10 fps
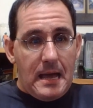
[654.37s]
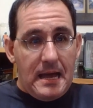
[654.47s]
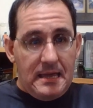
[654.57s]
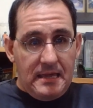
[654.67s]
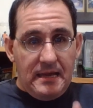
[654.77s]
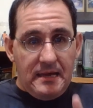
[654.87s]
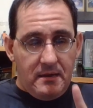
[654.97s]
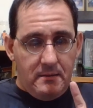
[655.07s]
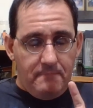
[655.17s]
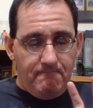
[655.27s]
I
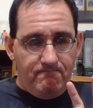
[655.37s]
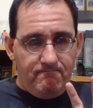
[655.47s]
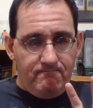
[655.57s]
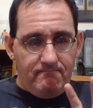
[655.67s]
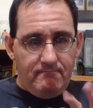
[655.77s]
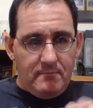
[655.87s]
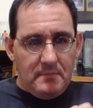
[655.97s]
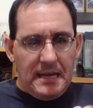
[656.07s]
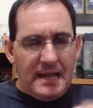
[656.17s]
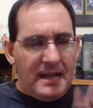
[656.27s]
think,
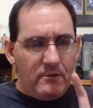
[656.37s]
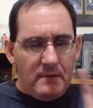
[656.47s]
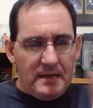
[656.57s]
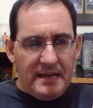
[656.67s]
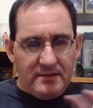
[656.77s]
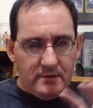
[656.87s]
and I don't want to